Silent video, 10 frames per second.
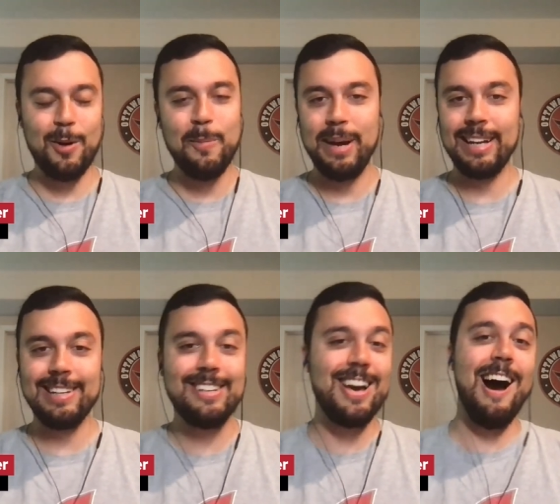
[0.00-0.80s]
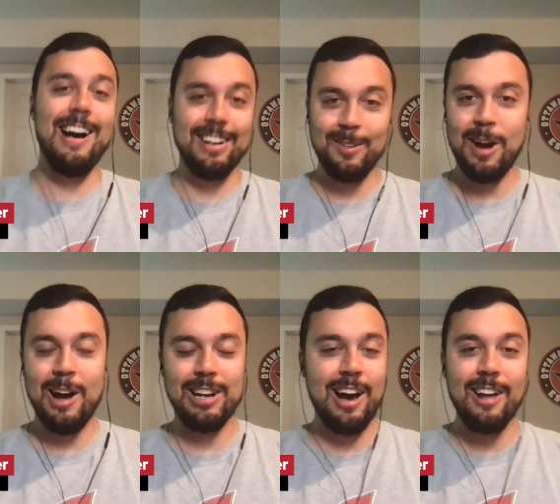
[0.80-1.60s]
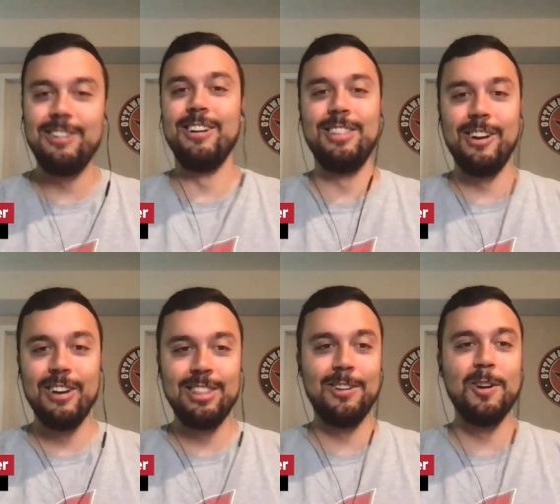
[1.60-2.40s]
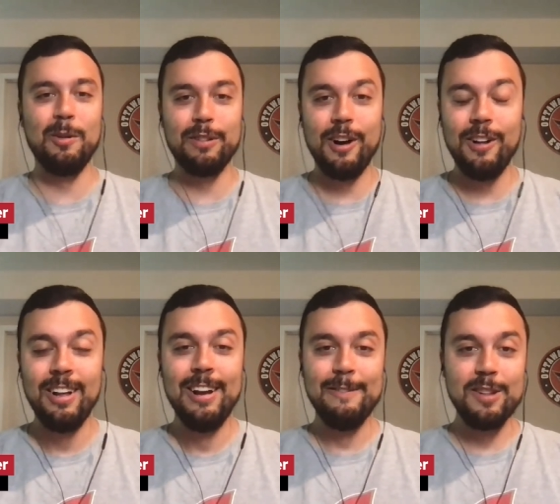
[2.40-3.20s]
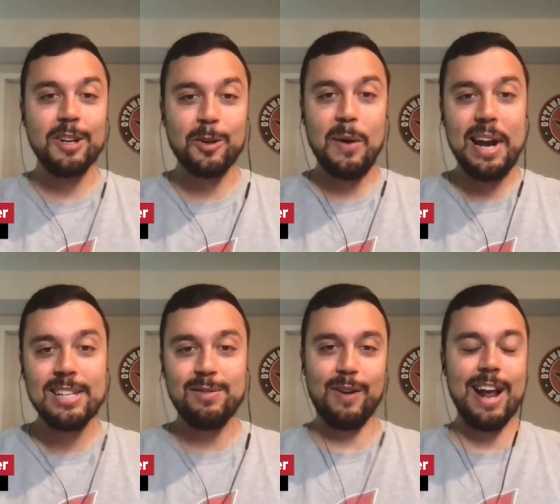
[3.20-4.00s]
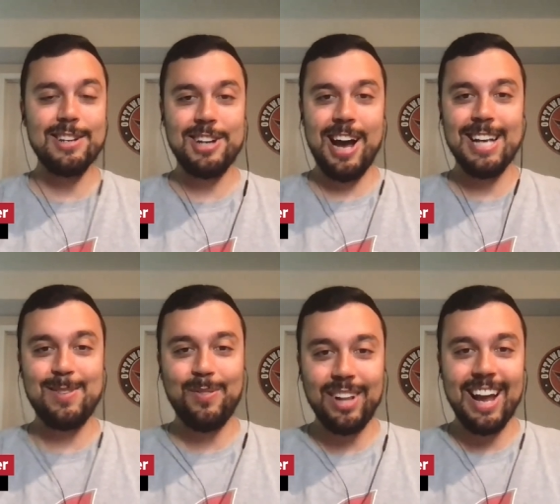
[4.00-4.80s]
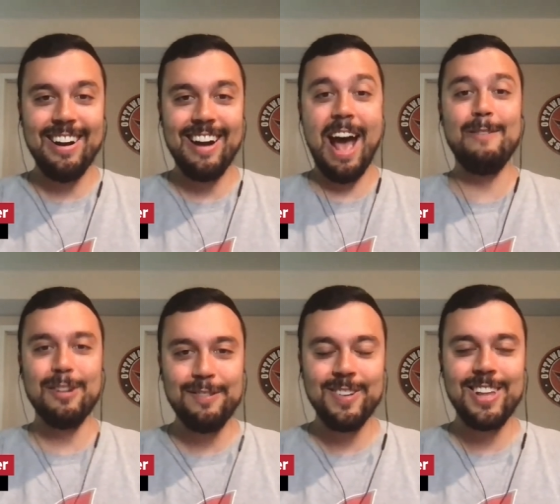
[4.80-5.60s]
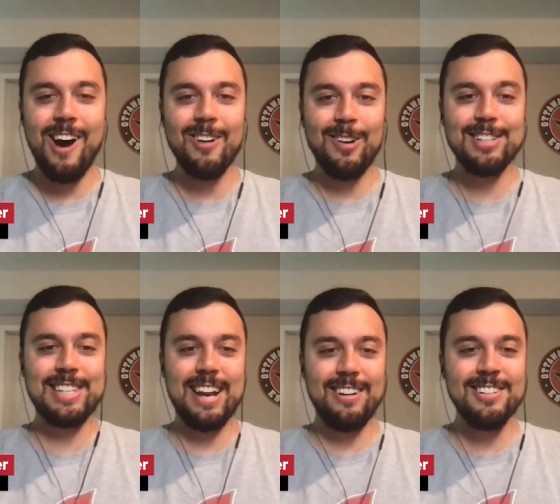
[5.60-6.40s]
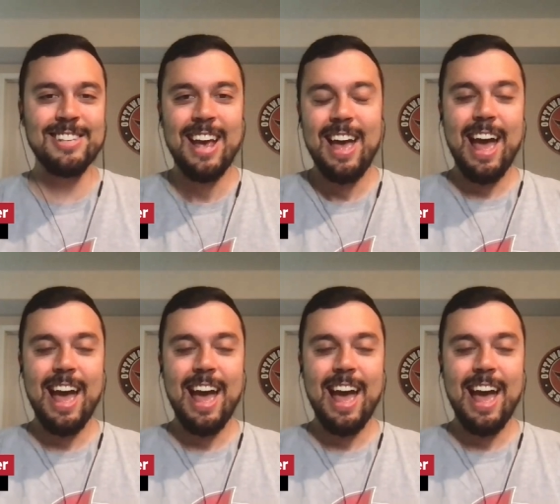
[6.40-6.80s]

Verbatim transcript: Oh, my God, one hundred thirty-third overall for the greatest franchise player ever for the Ottawa Senators,